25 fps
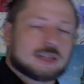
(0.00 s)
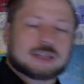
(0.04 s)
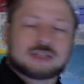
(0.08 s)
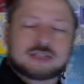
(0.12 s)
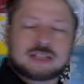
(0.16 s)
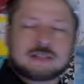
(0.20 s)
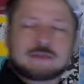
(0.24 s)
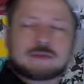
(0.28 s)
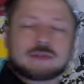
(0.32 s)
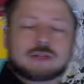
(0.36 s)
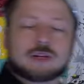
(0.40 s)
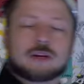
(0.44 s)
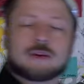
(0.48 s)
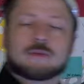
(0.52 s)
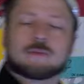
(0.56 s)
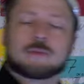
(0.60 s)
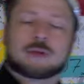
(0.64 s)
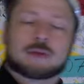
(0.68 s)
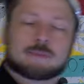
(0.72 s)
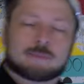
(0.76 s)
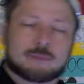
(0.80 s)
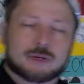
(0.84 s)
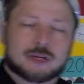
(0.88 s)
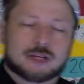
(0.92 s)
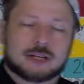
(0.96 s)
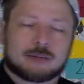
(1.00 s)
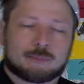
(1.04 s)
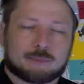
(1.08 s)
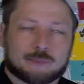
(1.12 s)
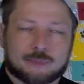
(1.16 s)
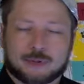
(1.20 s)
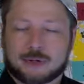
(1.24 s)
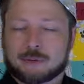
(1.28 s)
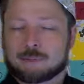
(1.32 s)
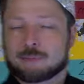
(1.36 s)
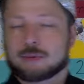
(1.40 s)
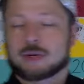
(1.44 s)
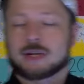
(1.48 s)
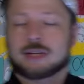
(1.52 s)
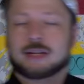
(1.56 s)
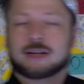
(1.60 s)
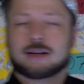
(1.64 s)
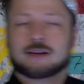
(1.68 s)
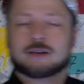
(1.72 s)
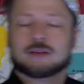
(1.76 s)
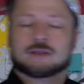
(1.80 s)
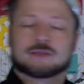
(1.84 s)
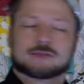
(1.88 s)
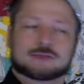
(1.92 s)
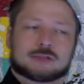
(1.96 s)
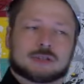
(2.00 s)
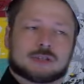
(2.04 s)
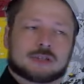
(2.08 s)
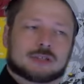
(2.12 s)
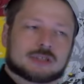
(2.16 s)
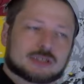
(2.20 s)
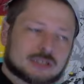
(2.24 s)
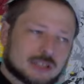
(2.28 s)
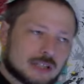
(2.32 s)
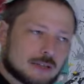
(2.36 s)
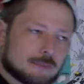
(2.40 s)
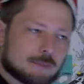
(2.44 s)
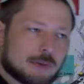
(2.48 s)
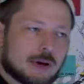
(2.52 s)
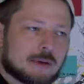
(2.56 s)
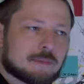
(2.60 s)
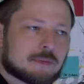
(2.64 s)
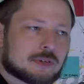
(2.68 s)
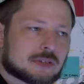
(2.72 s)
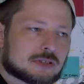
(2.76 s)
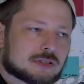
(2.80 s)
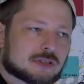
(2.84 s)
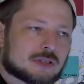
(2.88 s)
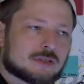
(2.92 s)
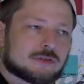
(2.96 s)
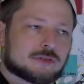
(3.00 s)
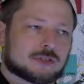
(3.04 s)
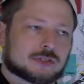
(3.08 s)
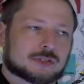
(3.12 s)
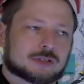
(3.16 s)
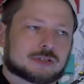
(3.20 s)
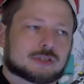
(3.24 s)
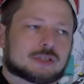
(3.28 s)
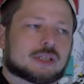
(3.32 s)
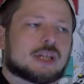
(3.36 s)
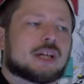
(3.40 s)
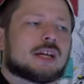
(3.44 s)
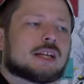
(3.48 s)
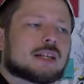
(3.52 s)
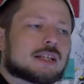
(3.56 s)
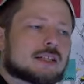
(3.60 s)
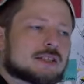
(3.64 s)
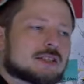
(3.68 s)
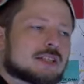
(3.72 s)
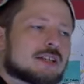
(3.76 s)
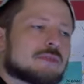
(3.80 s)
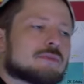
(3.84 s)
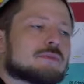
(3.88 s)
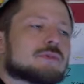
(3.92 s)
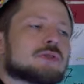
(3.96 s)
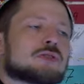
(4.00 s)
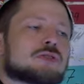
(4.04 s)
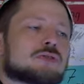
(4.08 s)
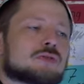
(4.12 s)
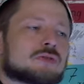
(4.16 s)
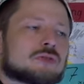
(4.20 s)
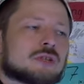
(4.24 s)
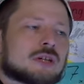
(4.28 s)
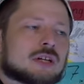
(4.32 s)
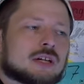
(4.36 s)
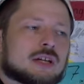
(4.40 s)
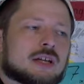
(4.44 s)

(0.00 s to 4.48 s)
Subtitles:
necessarily the government, but in the political circles, in public services, that said we should